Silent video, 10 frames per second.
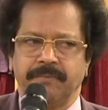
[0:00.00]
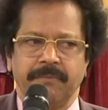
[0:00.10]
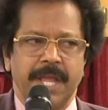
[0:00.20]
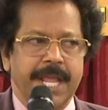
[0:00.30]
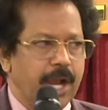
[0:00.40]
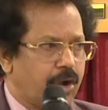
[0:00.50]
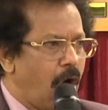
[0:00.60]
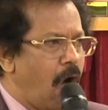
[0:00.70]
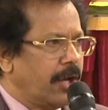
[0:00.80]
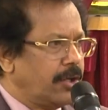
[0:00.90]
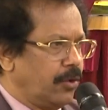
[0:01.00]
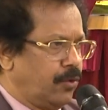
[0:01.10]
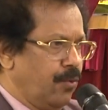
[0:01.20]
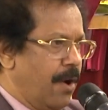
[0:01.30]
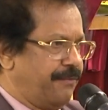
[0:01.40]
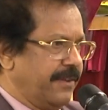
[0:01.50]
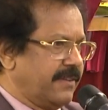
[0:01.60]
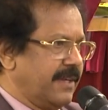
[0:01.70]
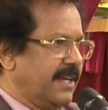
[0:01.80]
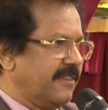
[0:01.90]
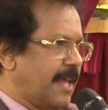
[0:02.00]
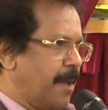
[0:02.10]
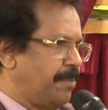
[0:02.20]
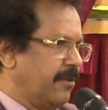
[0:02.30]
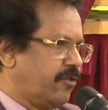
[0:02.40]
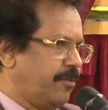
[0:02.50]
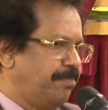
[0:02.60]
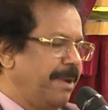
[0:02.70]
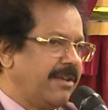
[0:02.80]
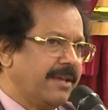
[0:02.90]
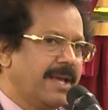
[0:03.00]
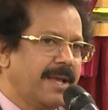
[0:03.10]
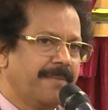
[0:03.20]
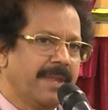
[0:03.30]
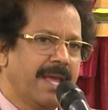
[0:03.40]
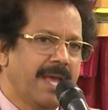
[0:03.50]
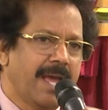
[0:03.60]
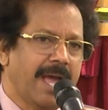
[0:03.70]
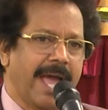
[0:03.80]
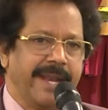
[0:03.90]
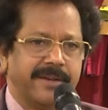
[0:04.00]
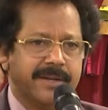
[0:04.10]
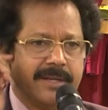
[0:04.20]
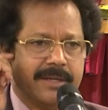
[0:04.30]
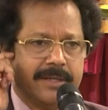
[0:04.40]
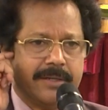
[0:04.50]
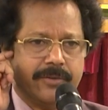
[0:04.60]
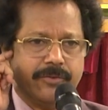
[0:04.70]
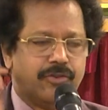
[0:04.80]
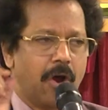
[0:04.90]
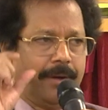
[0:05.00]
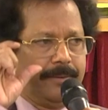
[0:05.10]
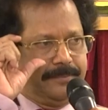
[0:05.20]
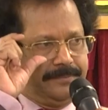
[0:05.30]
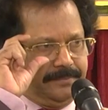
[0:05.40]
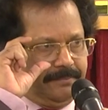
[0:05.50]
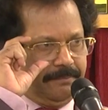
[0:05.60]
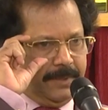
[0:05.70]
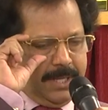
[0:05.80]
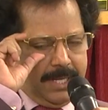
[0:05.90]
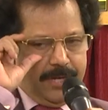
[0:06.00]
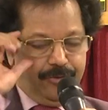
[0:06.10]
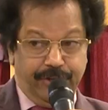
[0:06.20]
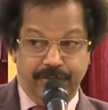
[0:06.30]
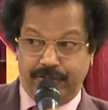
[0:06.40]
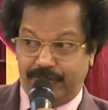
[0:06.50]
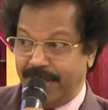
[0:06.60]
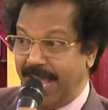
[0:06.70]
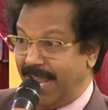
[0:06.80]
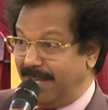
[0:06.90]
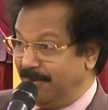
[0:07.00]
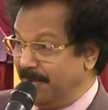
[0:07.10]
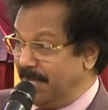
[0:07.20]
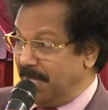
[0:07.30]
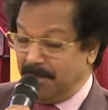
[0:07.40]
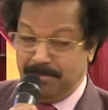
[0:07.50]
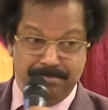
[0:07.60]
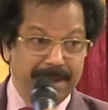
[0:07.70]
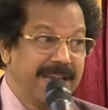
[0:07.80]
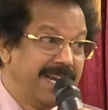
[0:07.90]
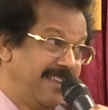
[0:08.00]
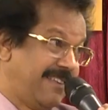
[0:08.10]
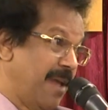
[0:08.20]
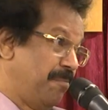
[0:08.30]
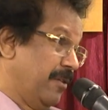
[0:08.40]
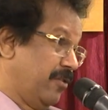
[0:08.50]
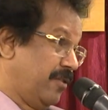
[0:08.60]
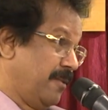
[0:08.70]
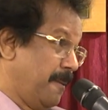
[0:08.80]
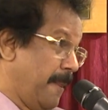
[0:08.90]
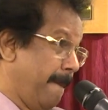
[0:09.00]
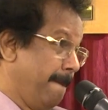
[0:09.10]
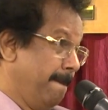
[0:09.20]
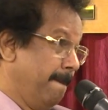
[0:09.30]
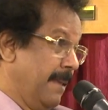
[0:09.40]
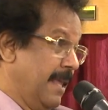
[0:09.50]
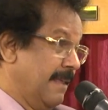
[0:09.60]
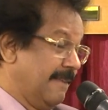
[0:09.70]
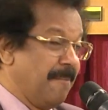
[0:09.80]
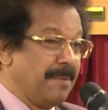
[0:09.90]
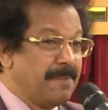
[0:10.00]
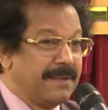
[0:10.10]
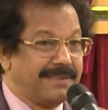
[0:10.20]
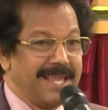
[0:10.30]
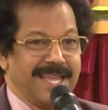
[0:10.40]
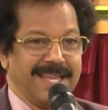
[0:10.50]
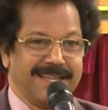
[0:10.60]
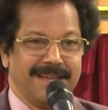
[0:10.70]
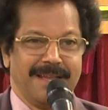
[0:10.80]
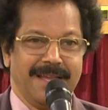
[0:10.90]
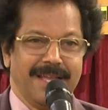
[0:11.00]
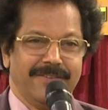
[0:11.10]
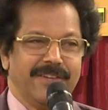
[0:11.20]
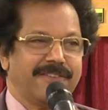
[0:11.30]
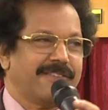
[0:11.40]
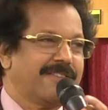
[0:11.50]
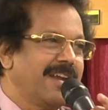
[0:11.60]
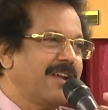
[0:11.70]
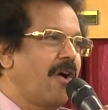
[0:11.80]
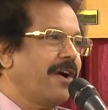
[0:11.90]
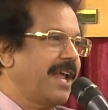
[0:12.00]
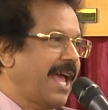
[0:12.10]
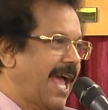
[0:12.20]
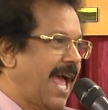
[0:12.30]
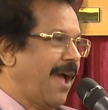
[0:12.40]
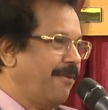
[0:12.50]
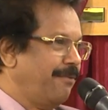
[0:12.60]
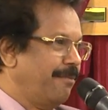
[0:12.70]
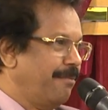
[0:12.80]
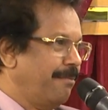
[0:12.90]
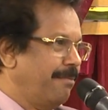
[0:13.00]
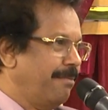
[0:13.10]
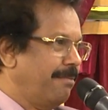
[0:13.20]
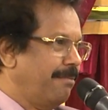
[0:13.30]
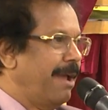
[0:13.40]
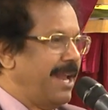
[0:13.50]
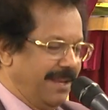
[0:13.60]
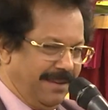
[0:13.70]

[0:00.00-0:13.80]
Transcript: He called two of His disciples, Peter and John. Jesus had many disciples. Some people think Jesus did not have many.